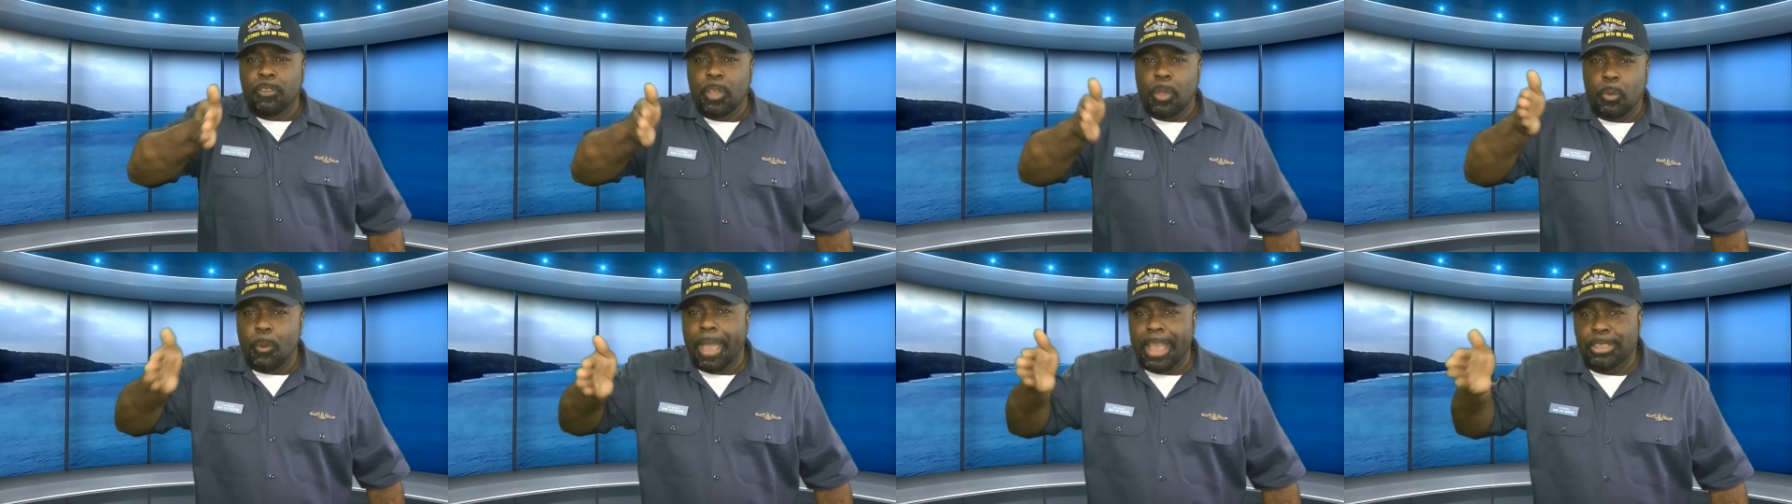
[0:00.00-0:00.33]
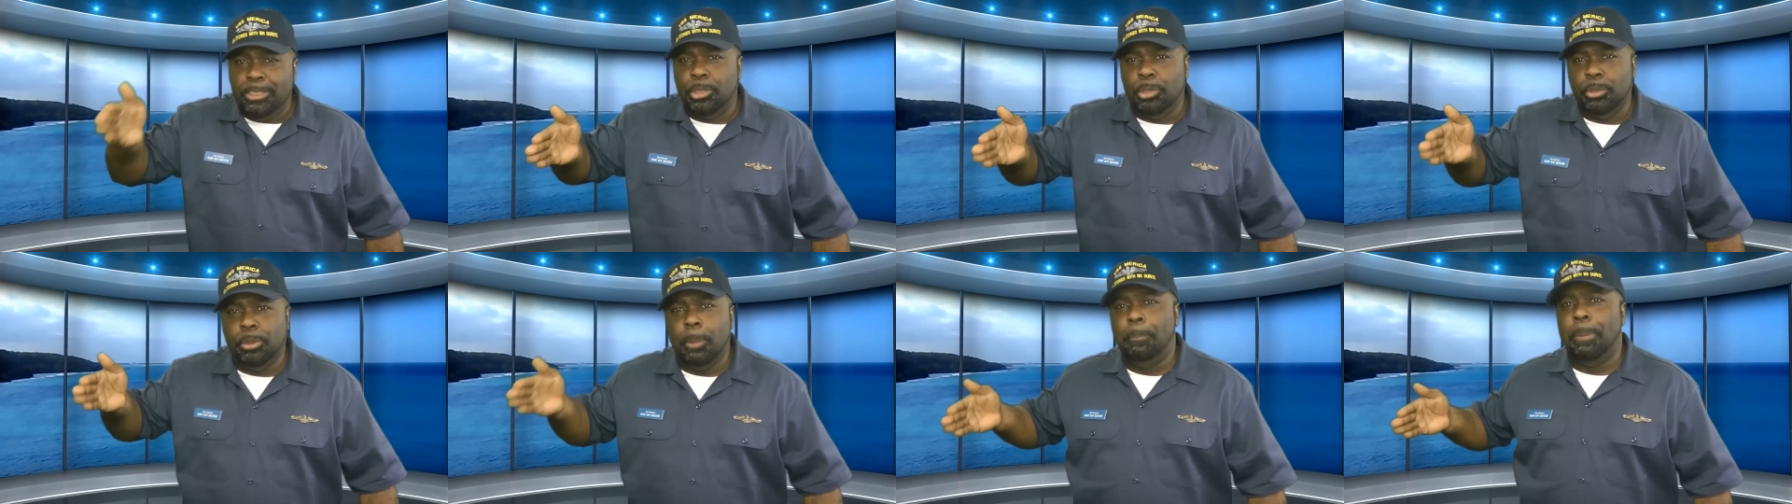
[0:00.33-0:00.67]
way
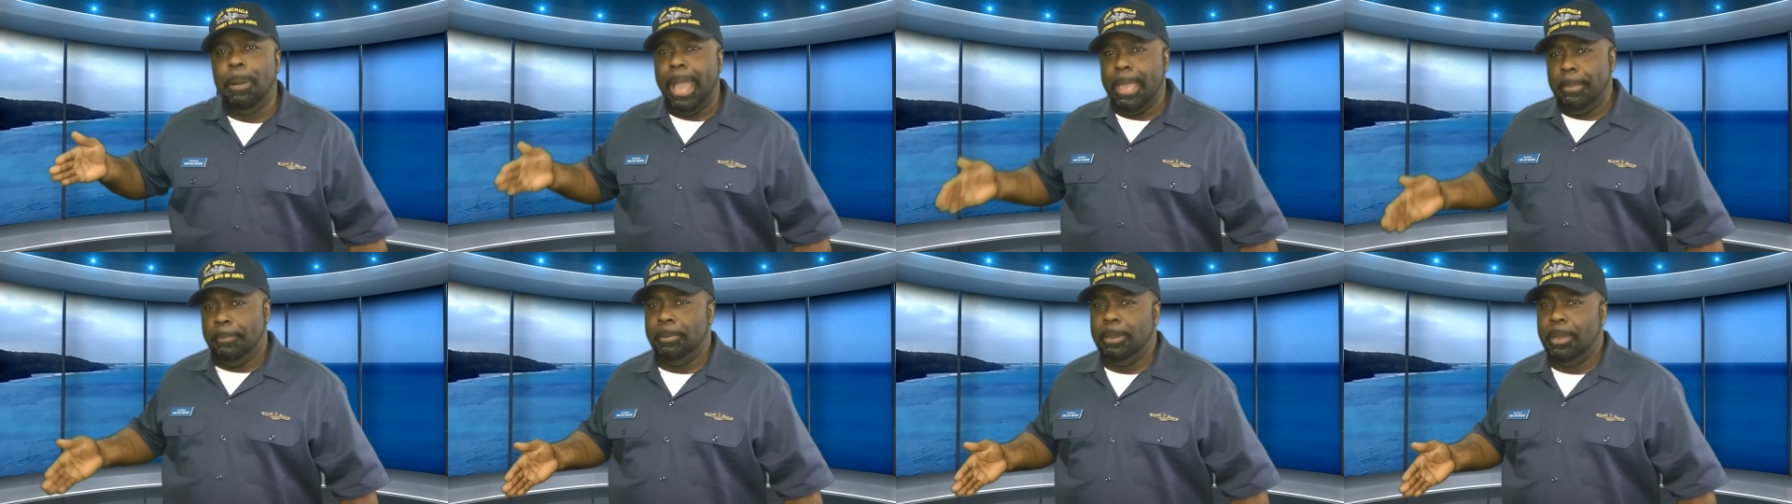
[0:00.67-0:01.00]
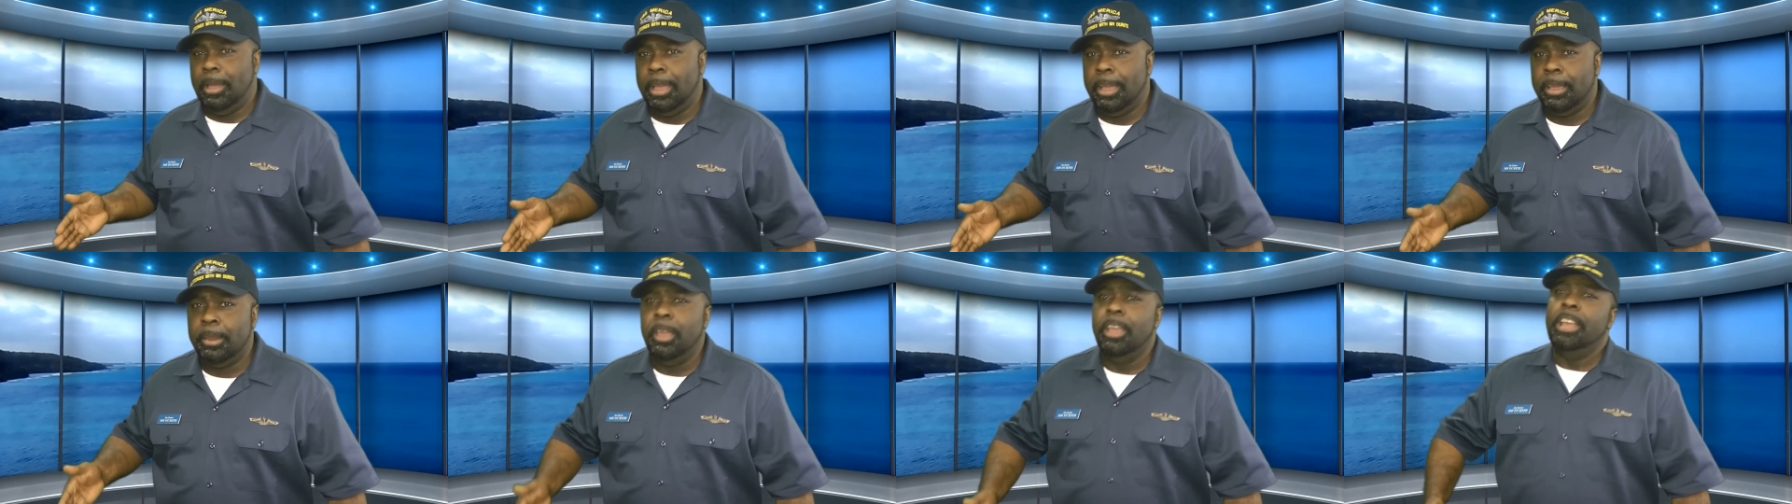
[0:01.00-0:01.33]
through the
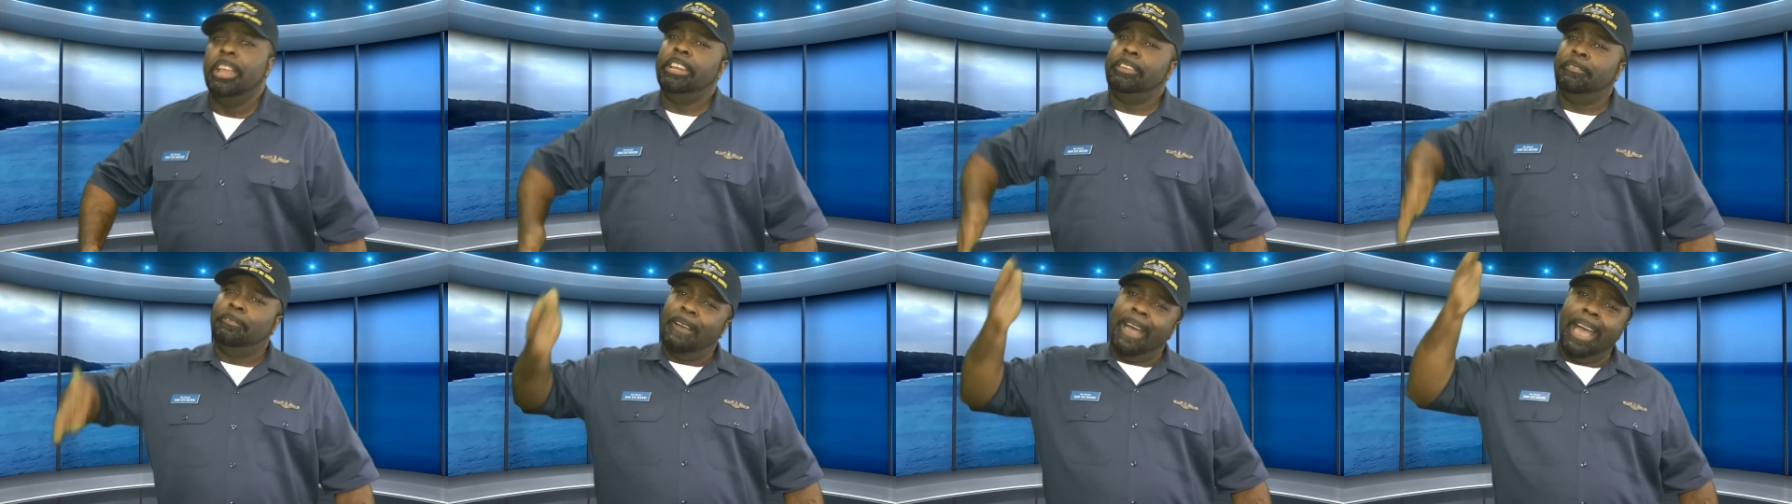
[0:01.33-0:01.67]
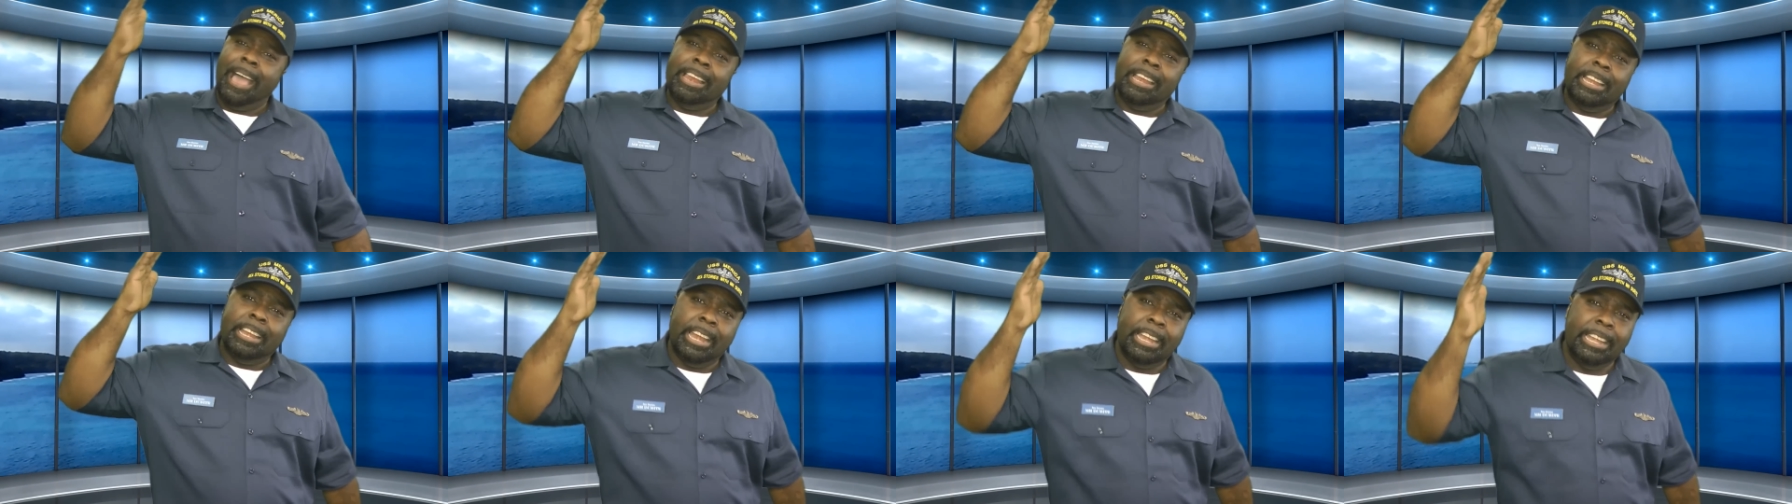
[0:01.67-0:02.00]
pipeline.
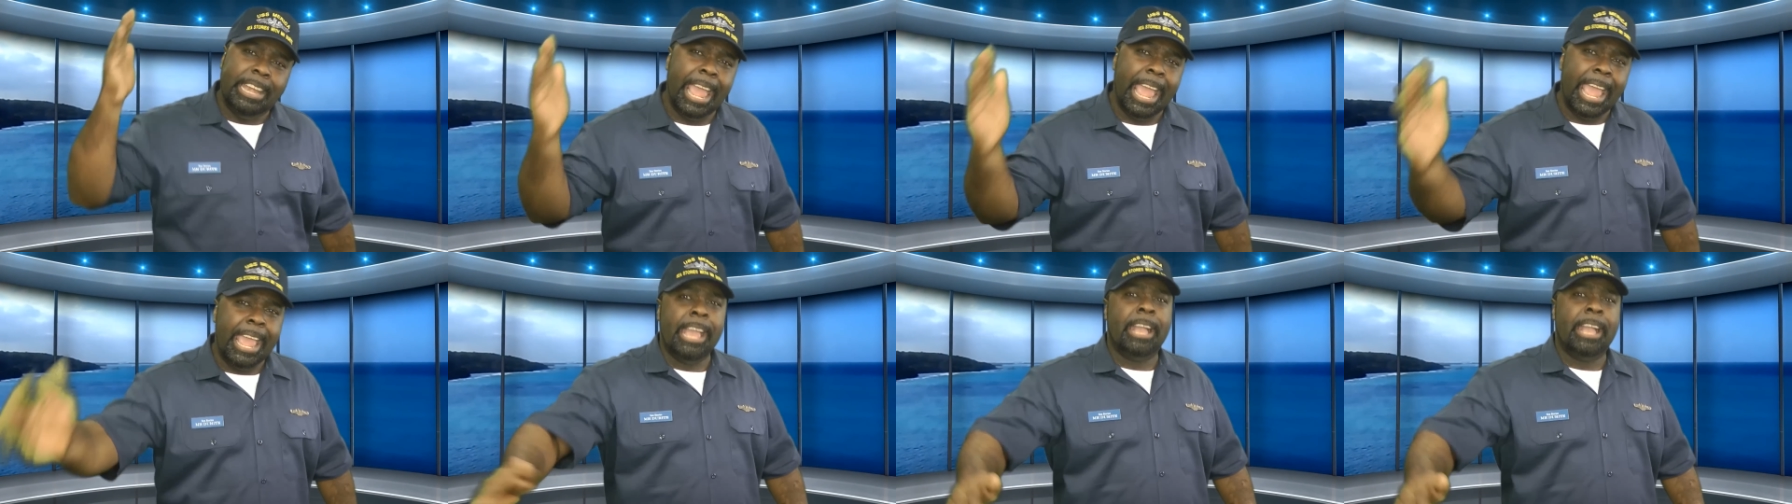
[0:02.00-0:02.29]
Finally, the day